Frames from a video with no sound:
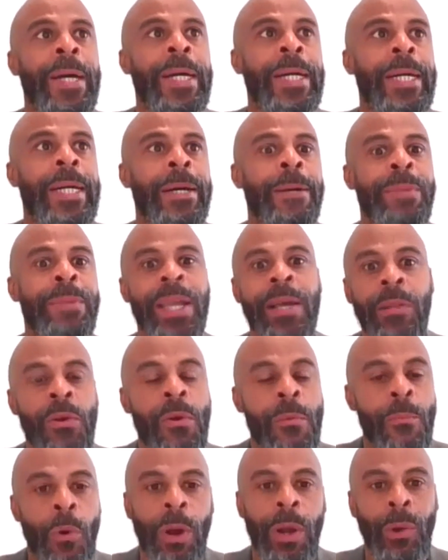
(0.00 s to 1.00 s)
uh, be a
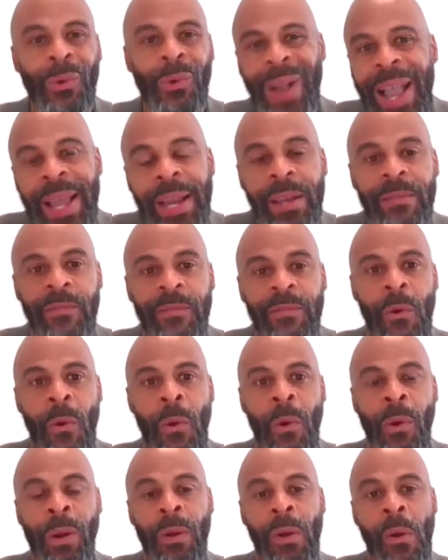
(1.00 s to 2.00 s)
little more creative
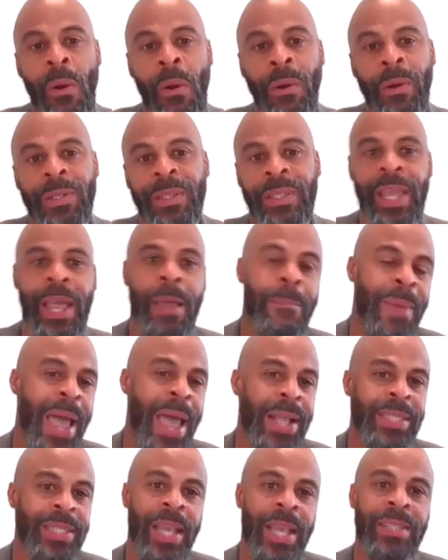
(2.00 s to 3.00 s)
or or step
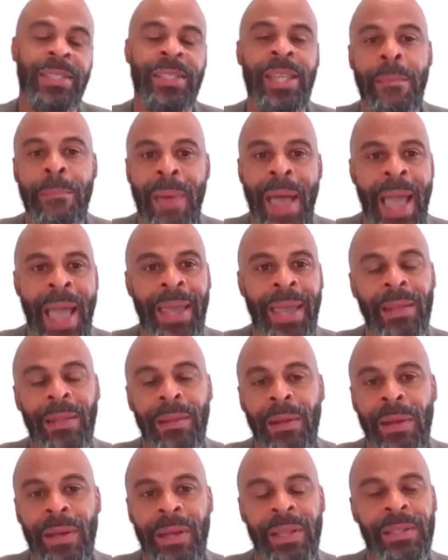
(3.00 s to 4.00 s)
back, take a step back and
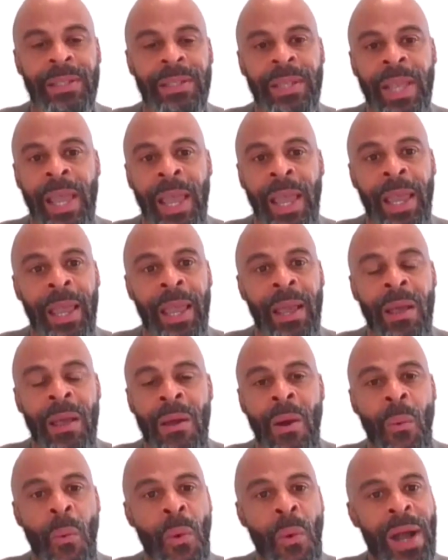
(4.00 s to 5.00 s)
look and say
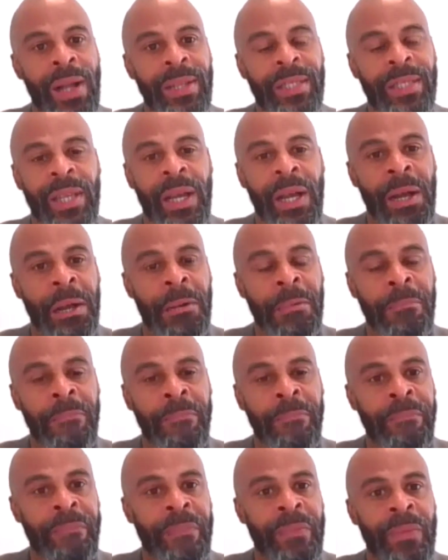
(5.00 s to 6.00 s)
what
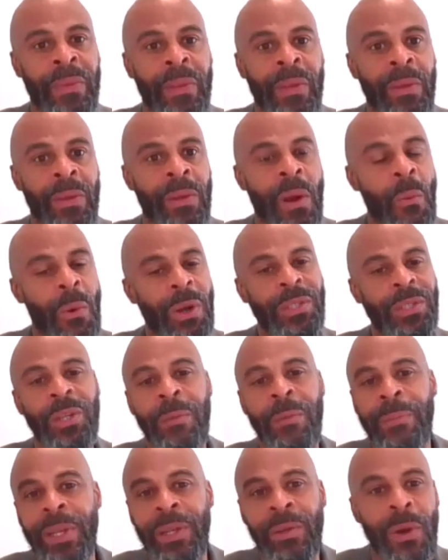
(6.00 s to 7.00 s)
um, you know what you
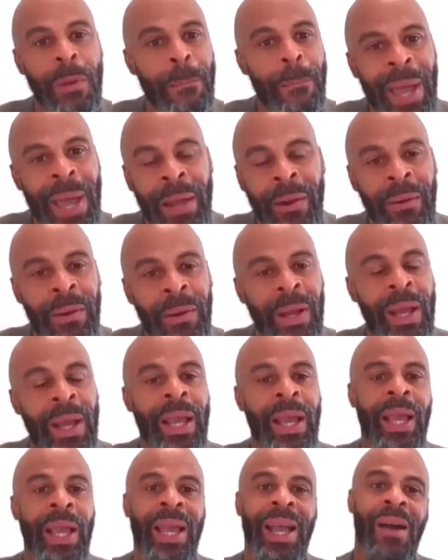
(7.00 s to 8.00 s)
could be doing better
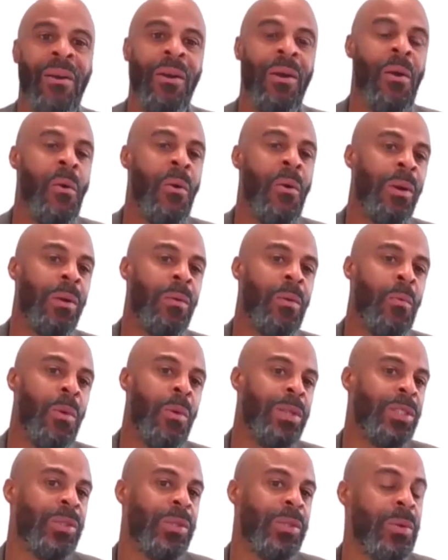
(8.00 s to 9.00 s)
or or
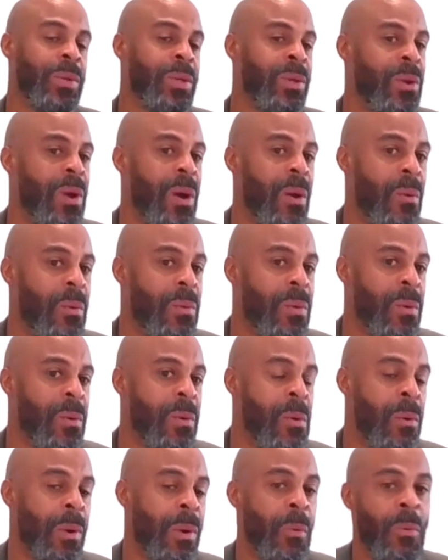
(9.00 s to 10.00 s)
what you you know
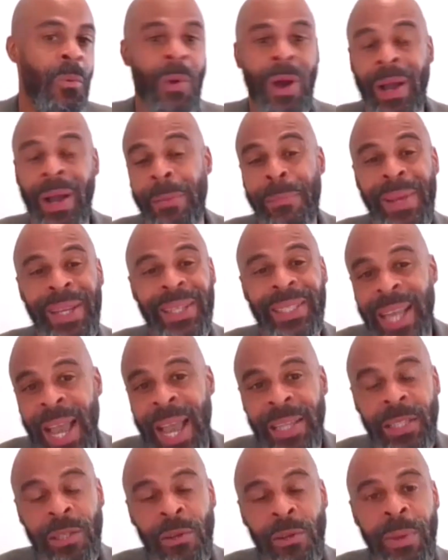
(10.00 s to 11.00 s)
or what could be
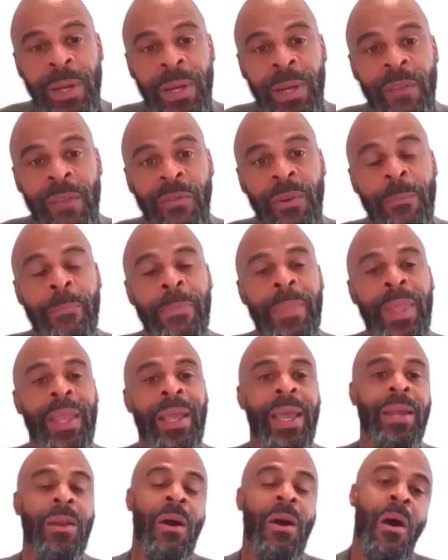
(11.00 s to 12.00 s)
changed a little bit different.
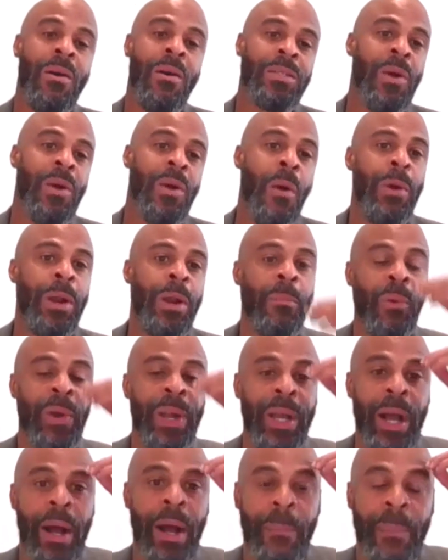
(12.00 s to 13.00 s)
And also, I want to
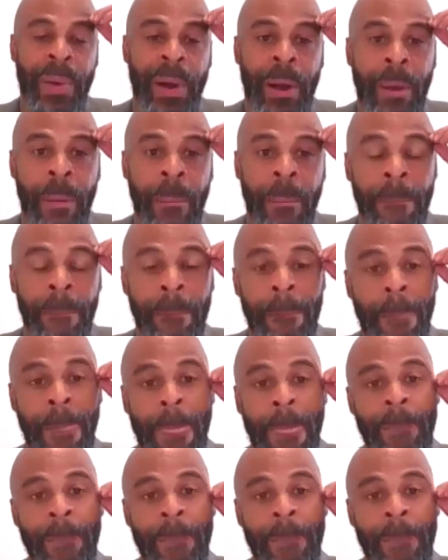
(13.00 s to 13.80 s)
bring up um,